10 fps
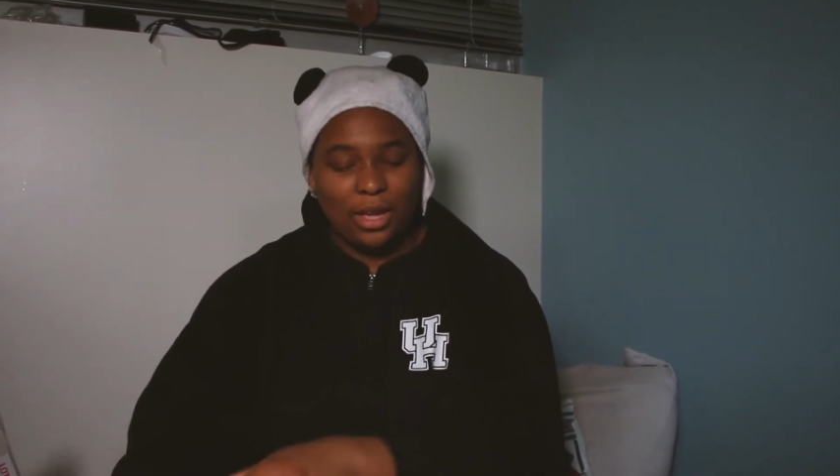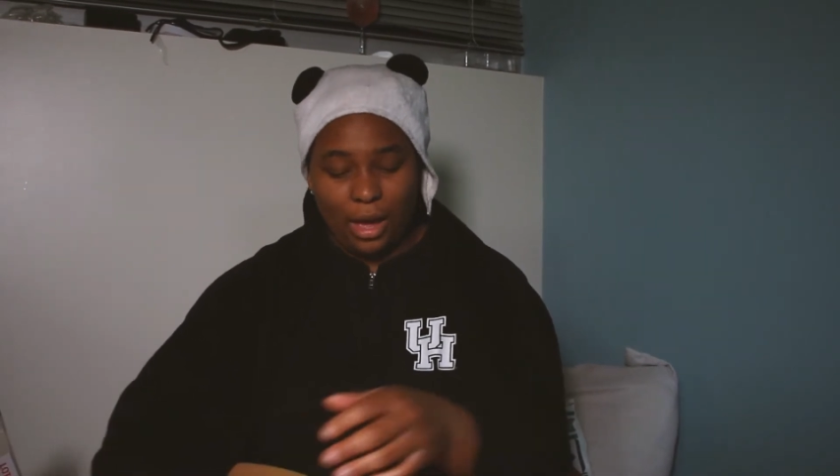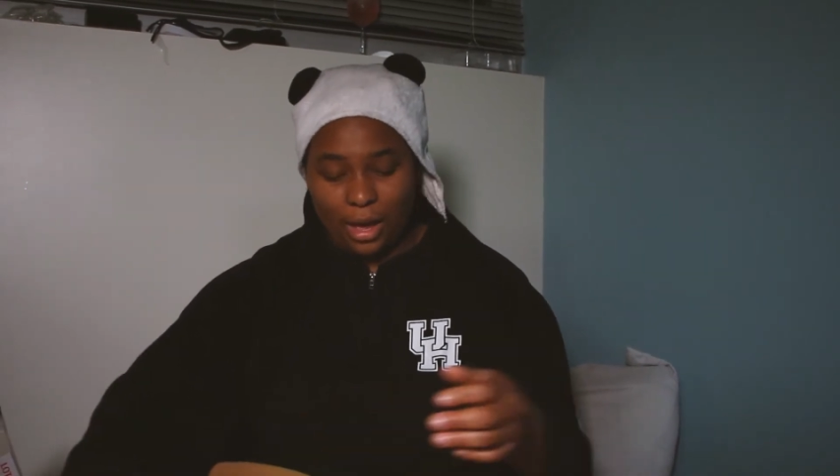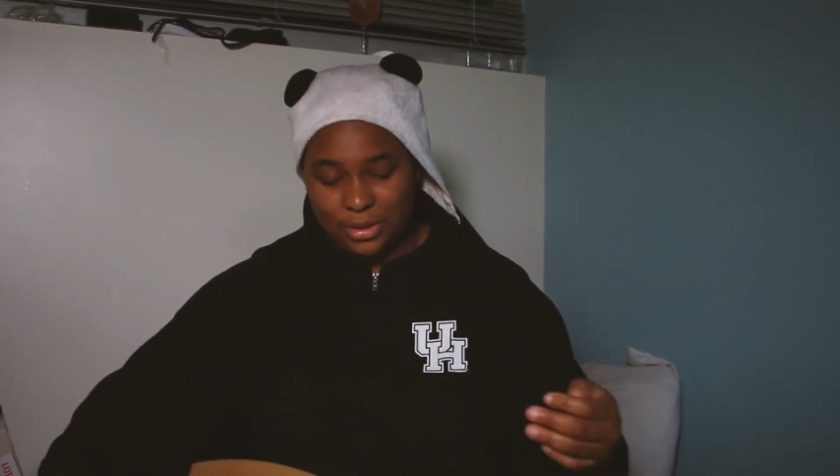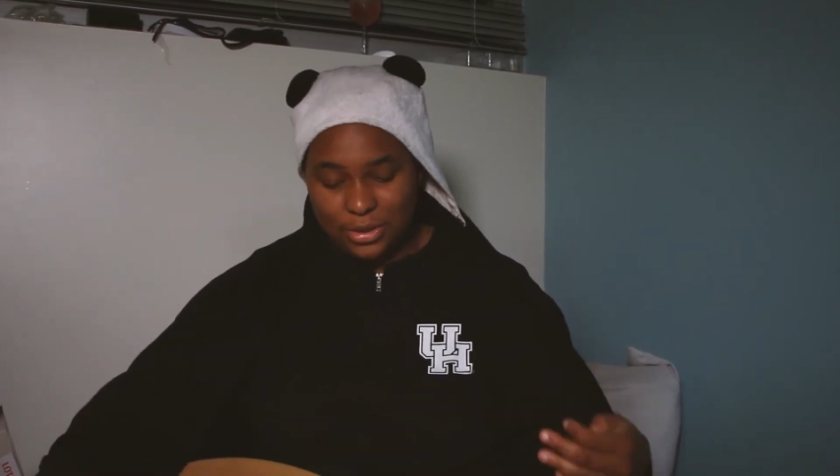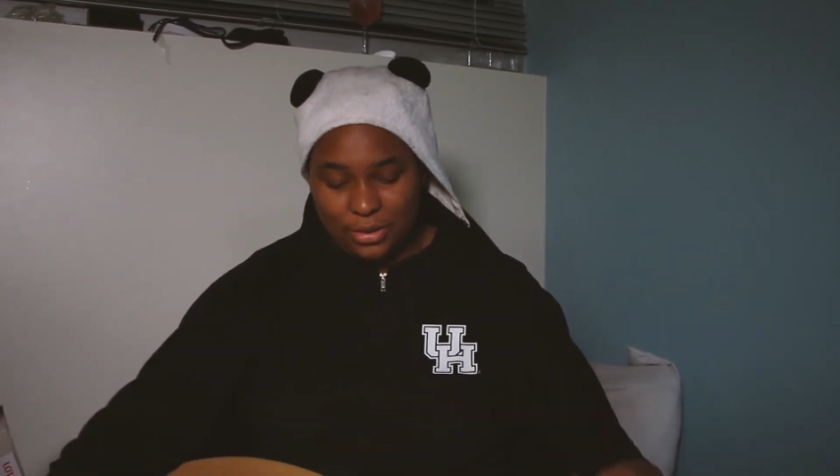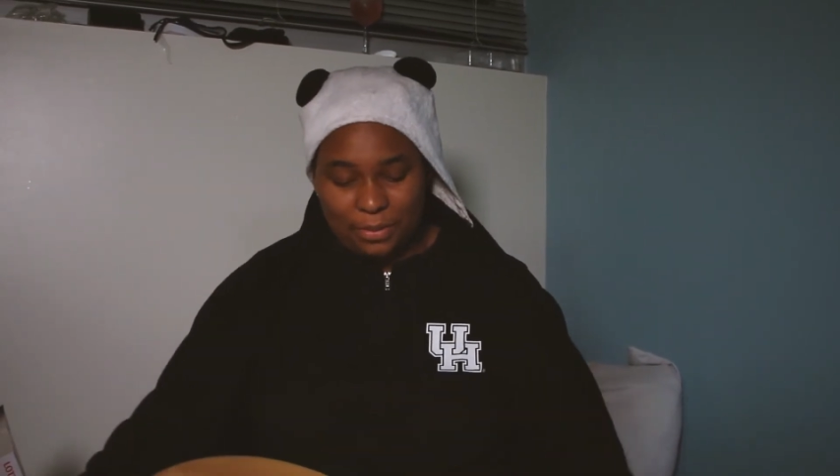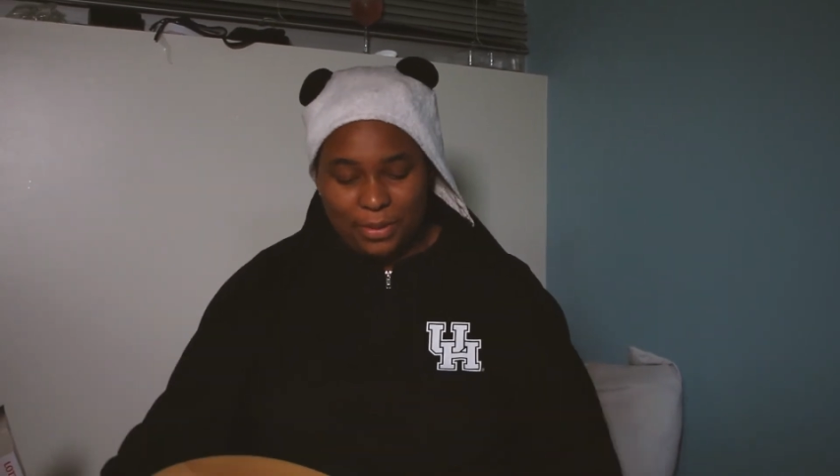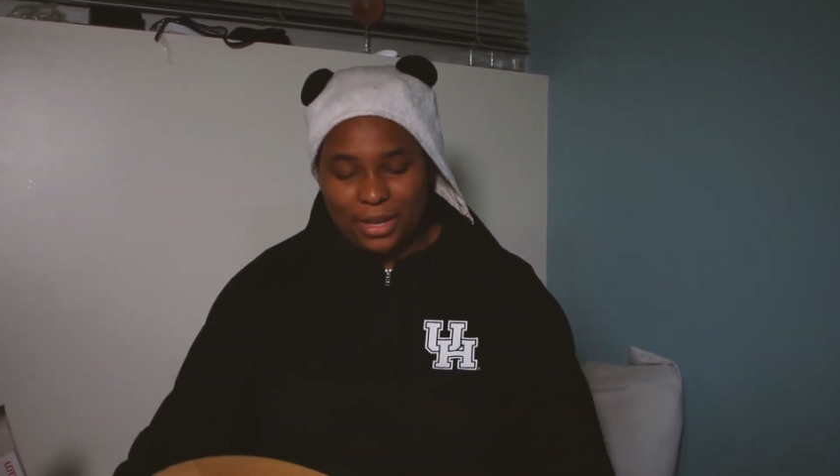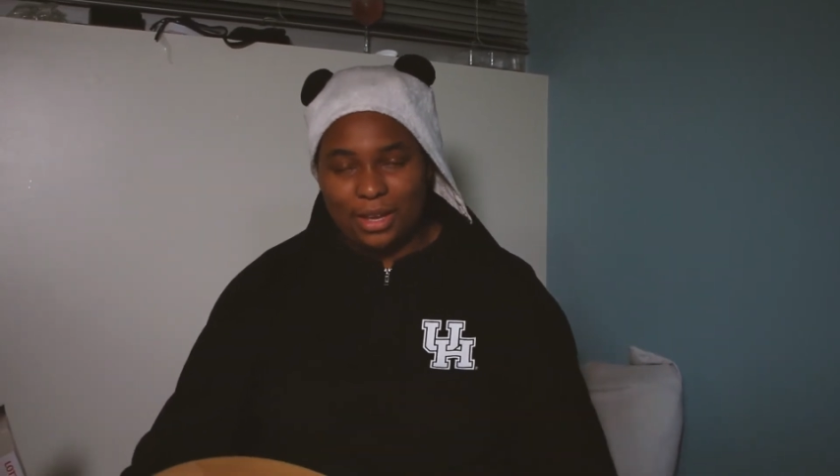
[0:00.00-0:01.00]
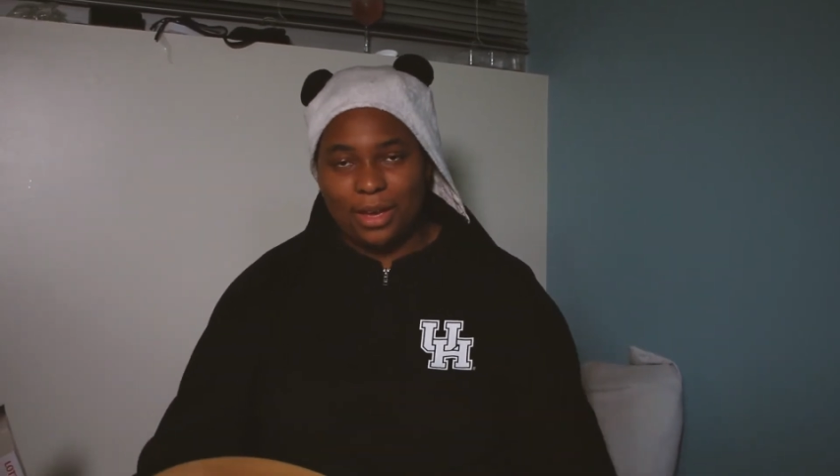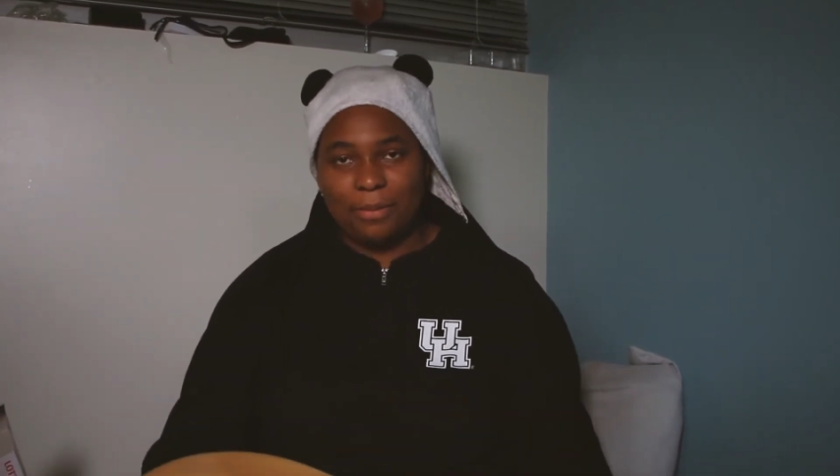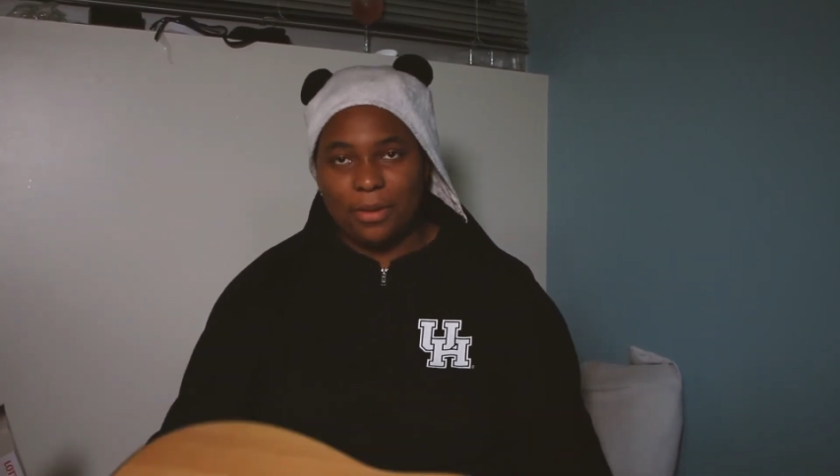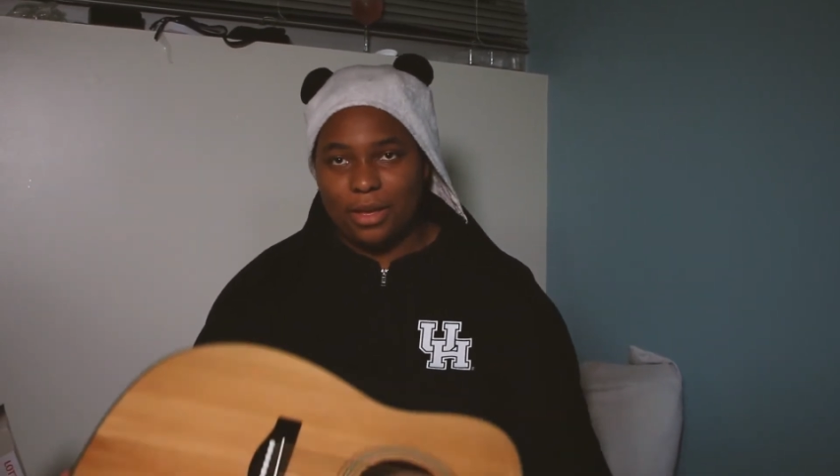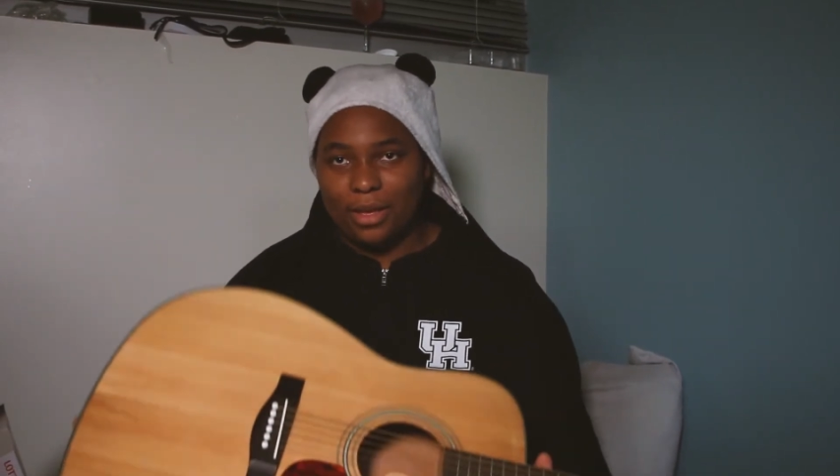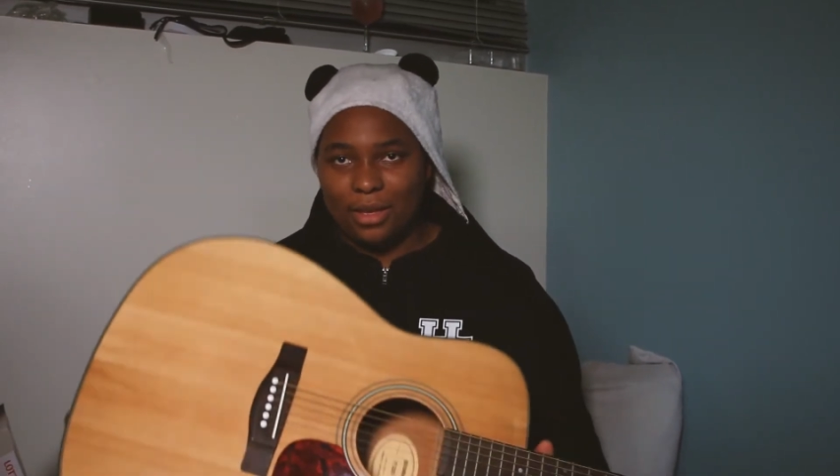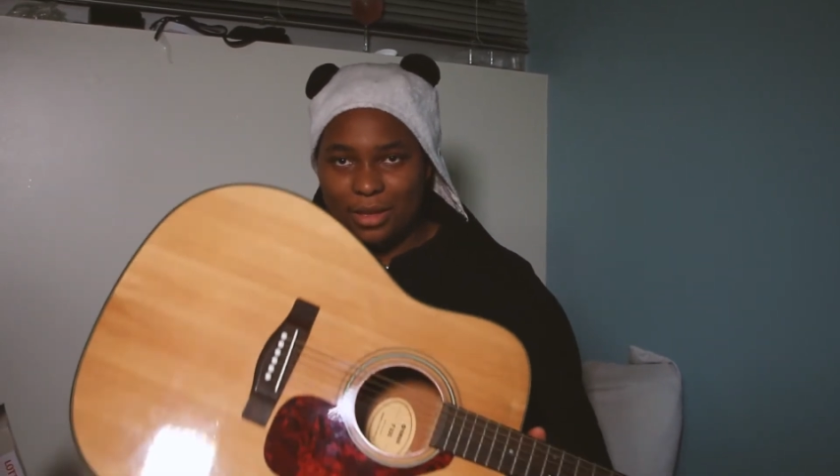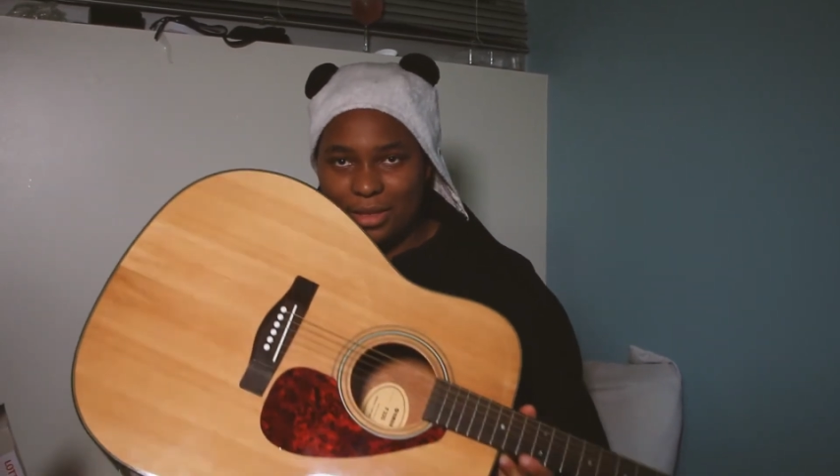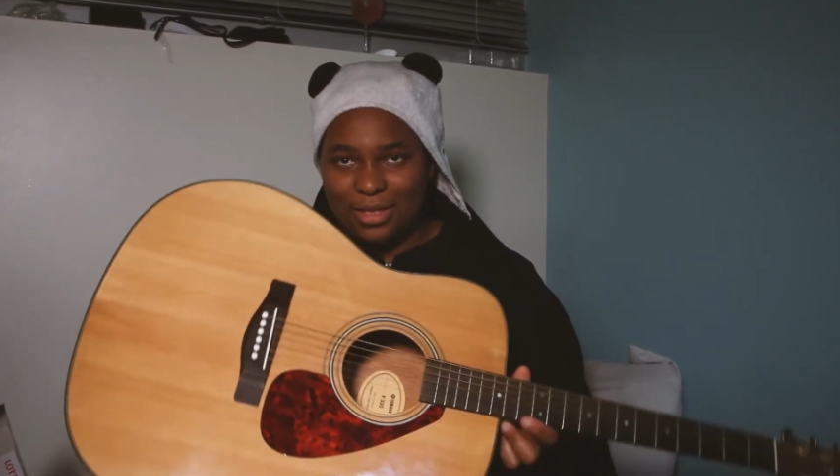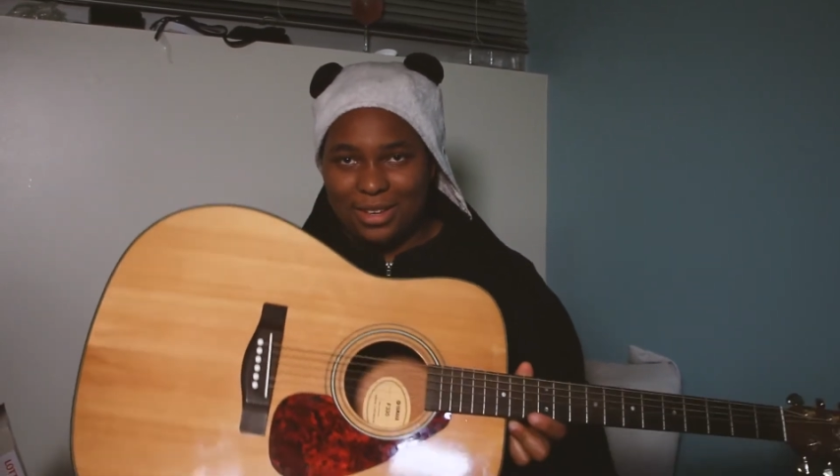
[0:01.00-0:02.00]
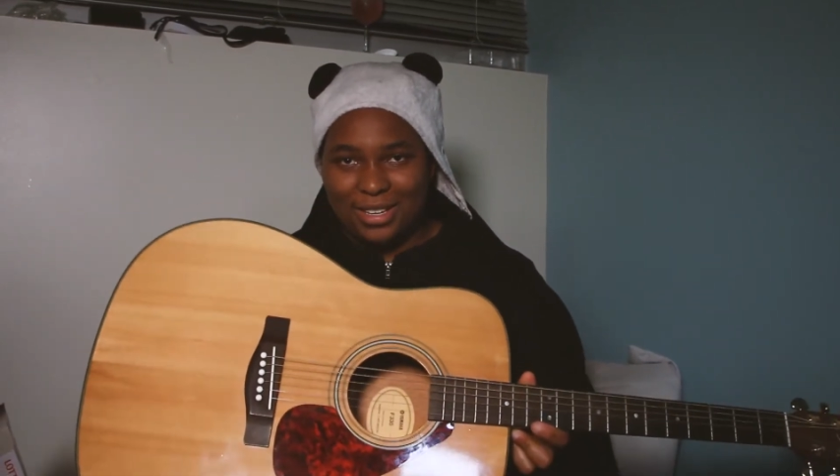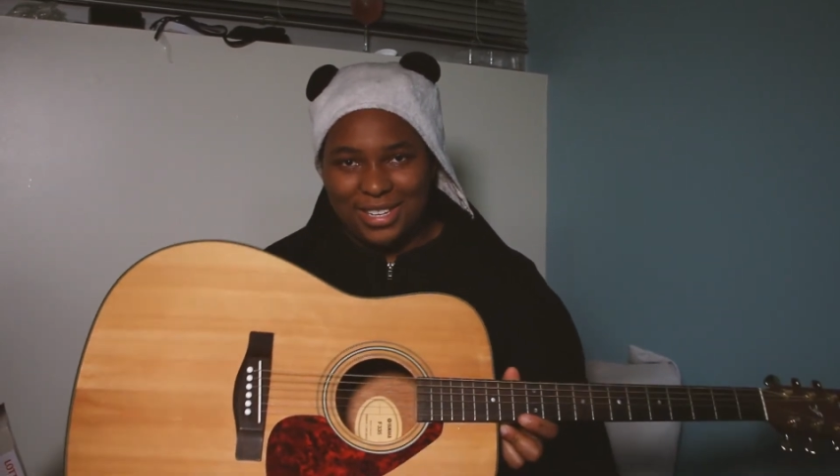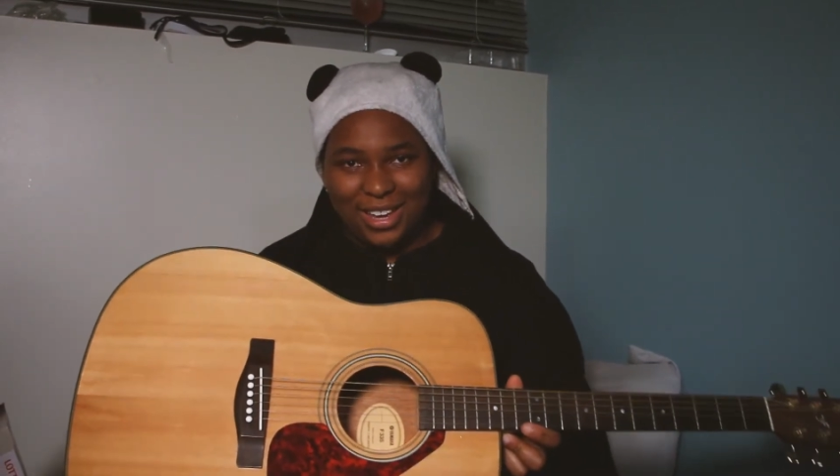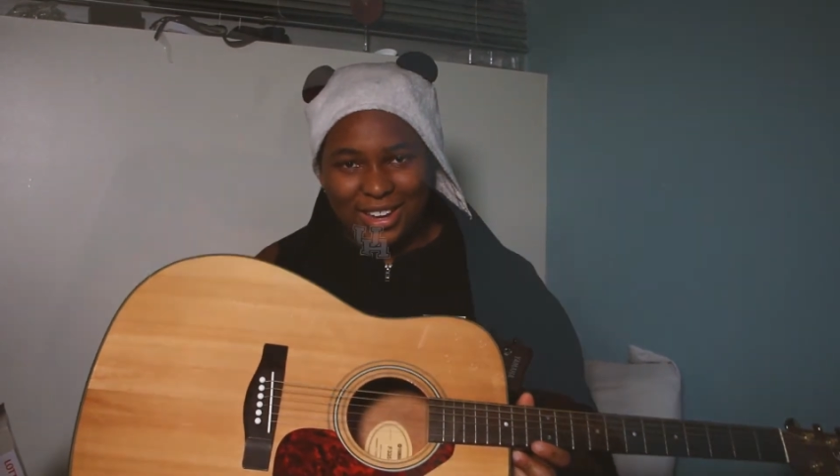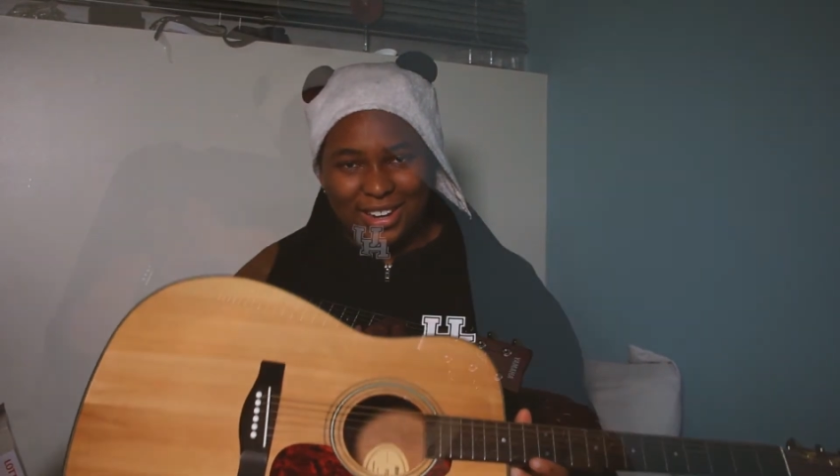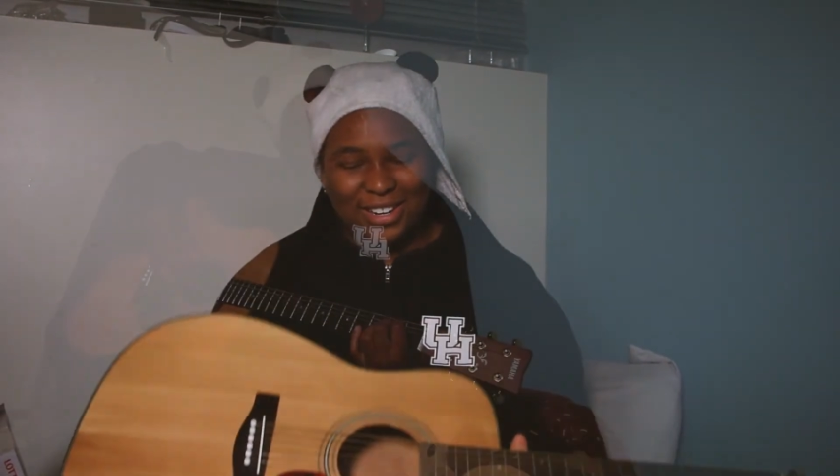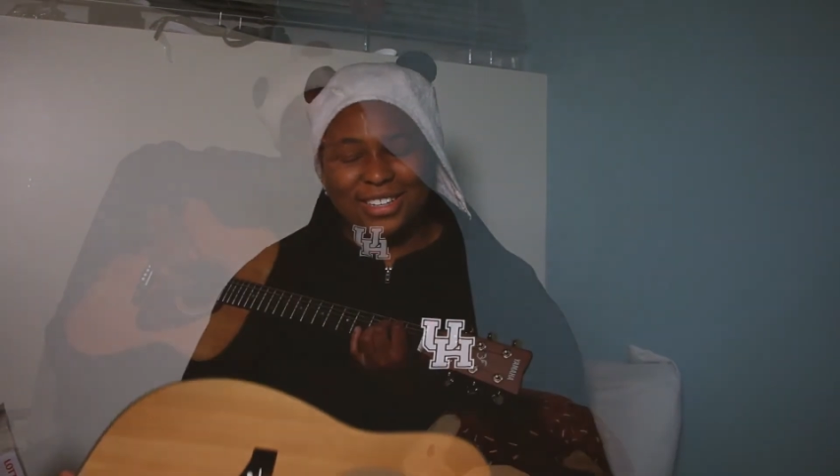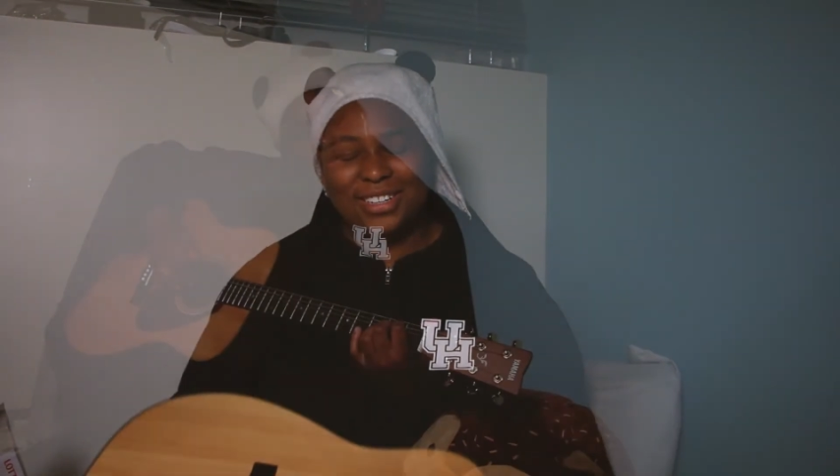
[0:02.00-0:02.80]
I started picking up the guitar.